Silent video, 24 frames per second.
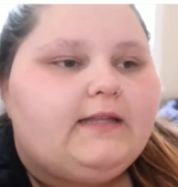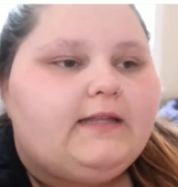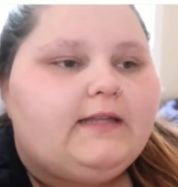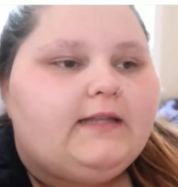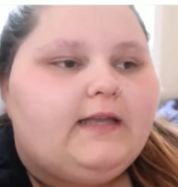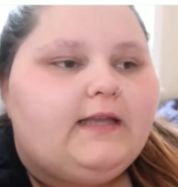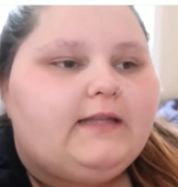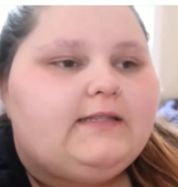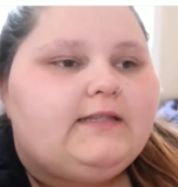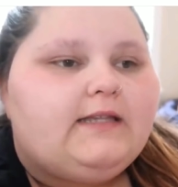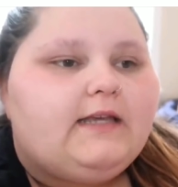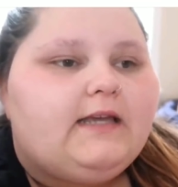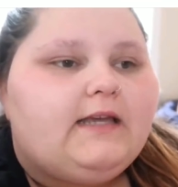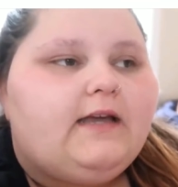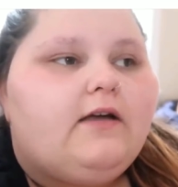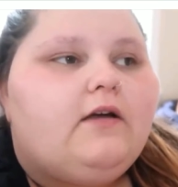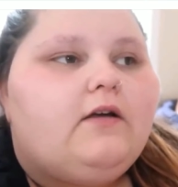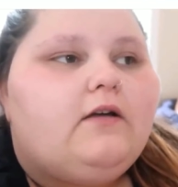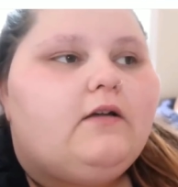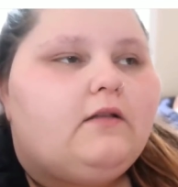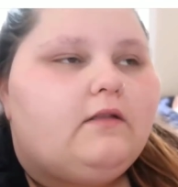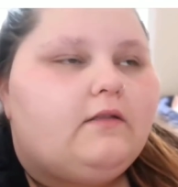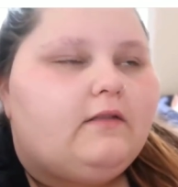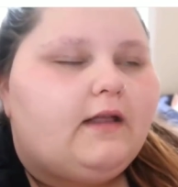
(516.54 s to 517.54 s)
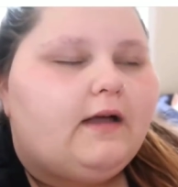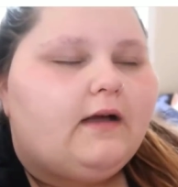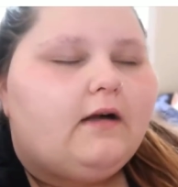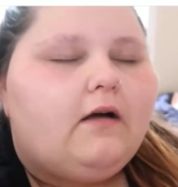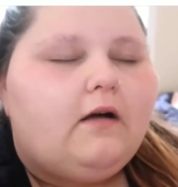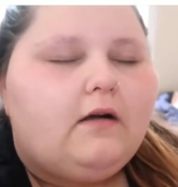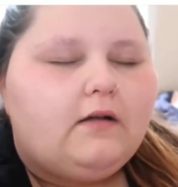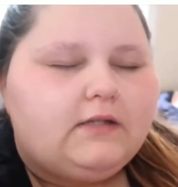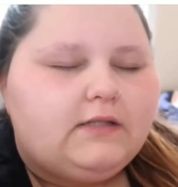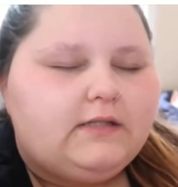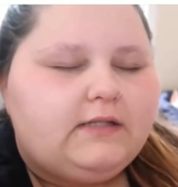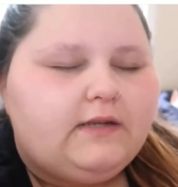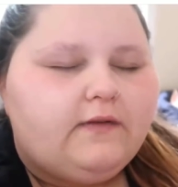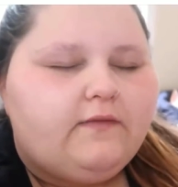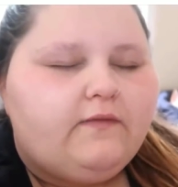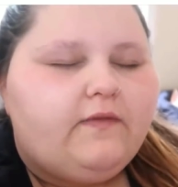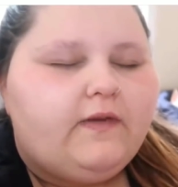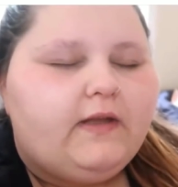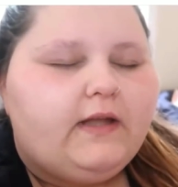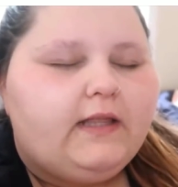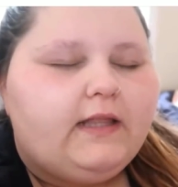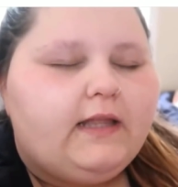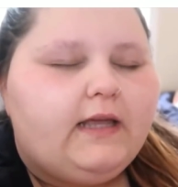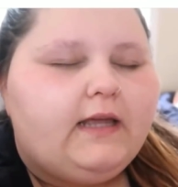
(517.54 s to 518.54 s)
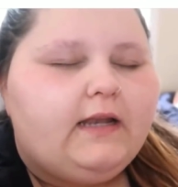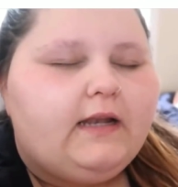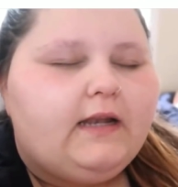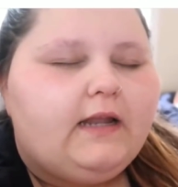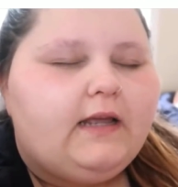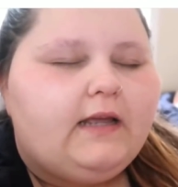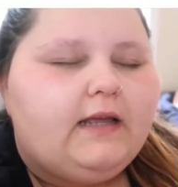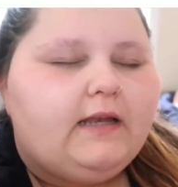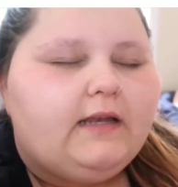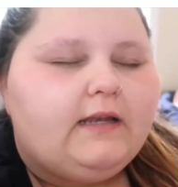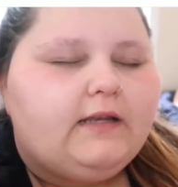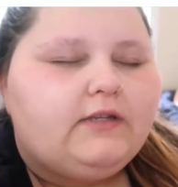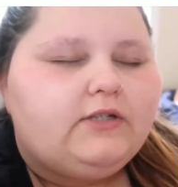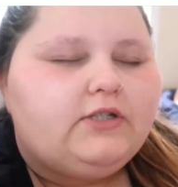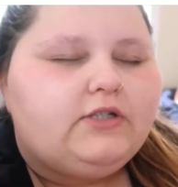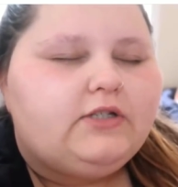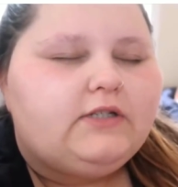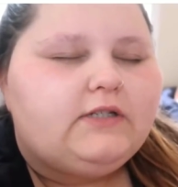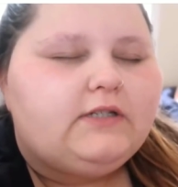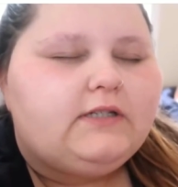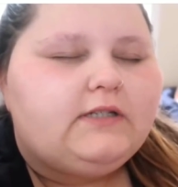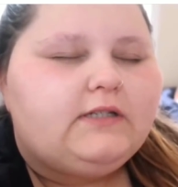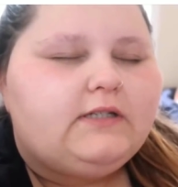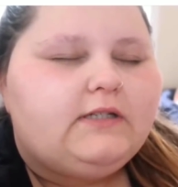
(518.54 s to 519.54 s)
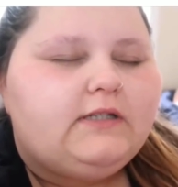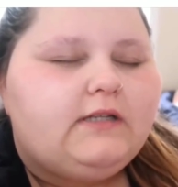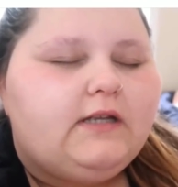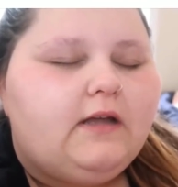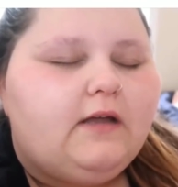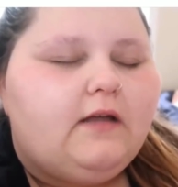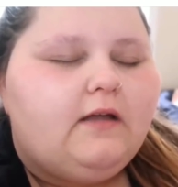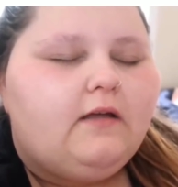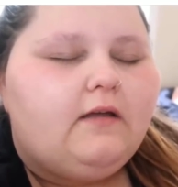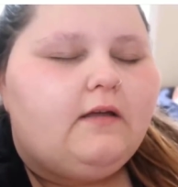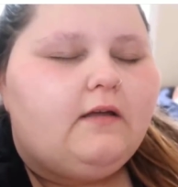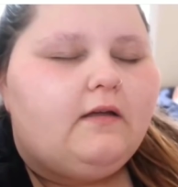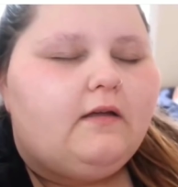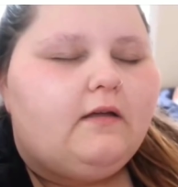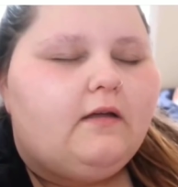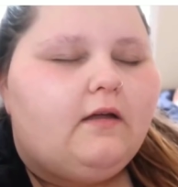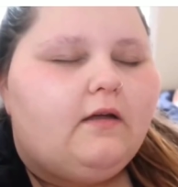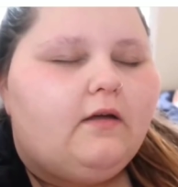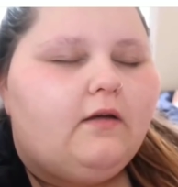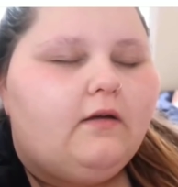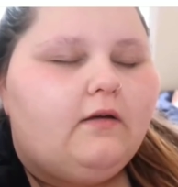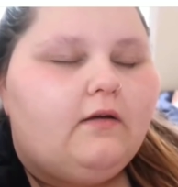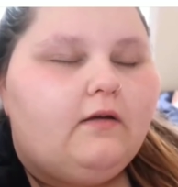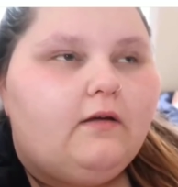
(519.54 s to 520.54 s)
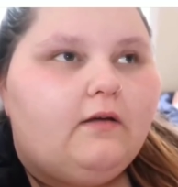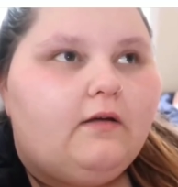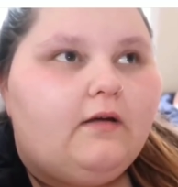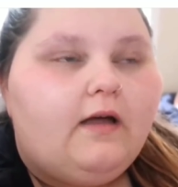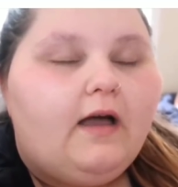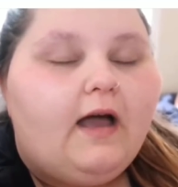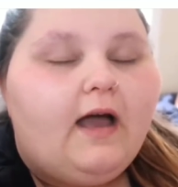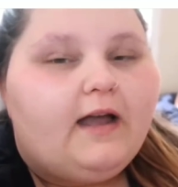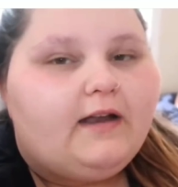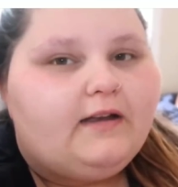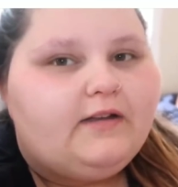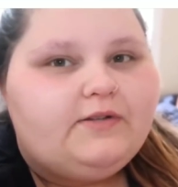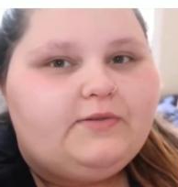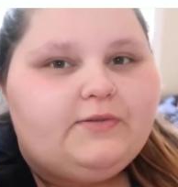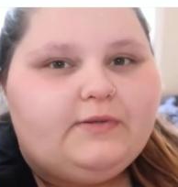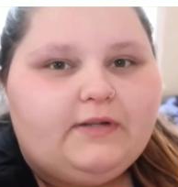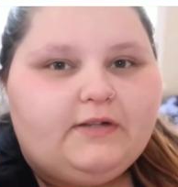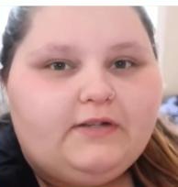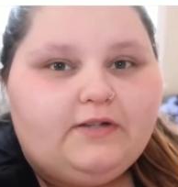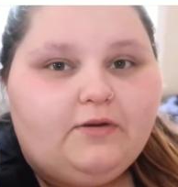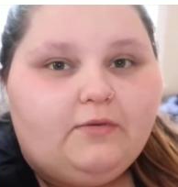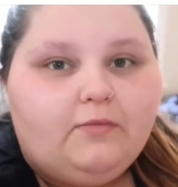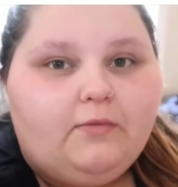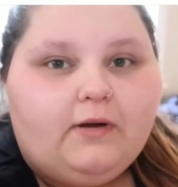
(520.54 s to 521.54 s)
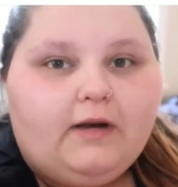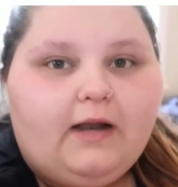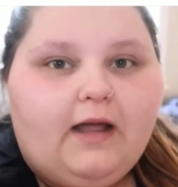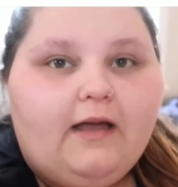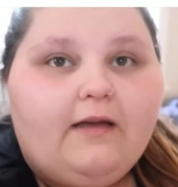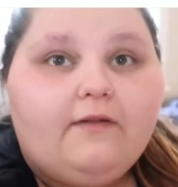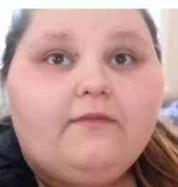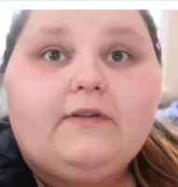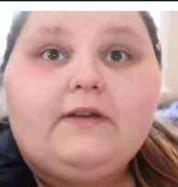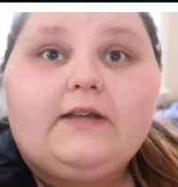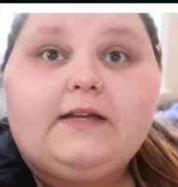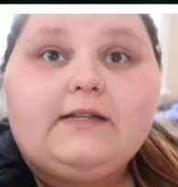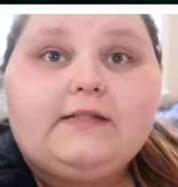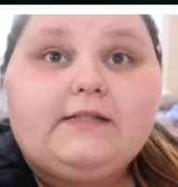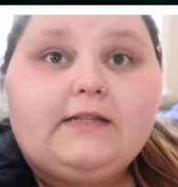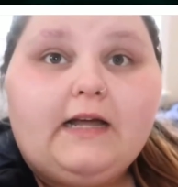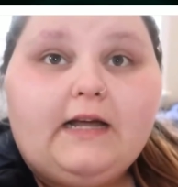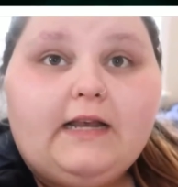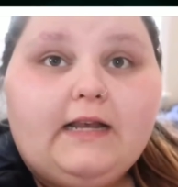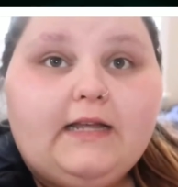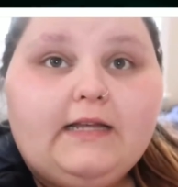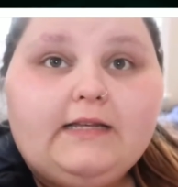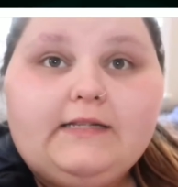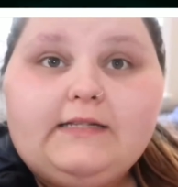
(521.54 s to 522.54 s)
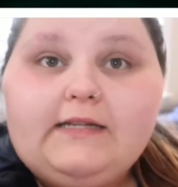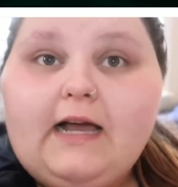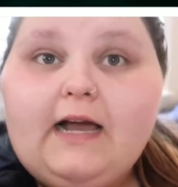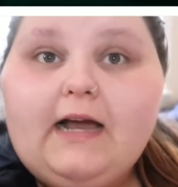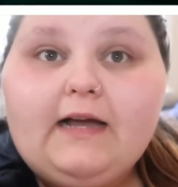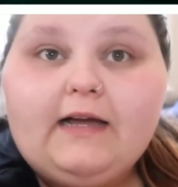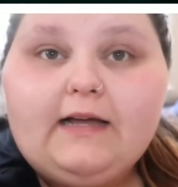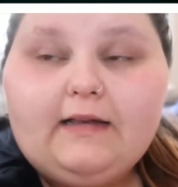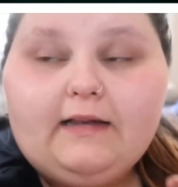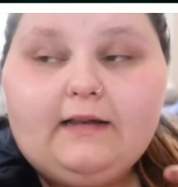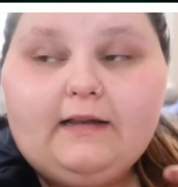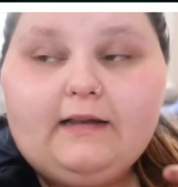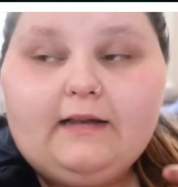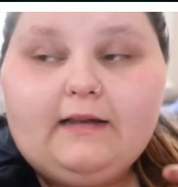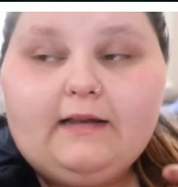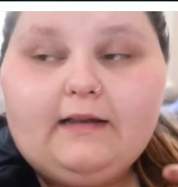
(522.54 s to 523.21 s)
It's like that constant feeling, and it's just, I just really don't want to have an anxiety attack.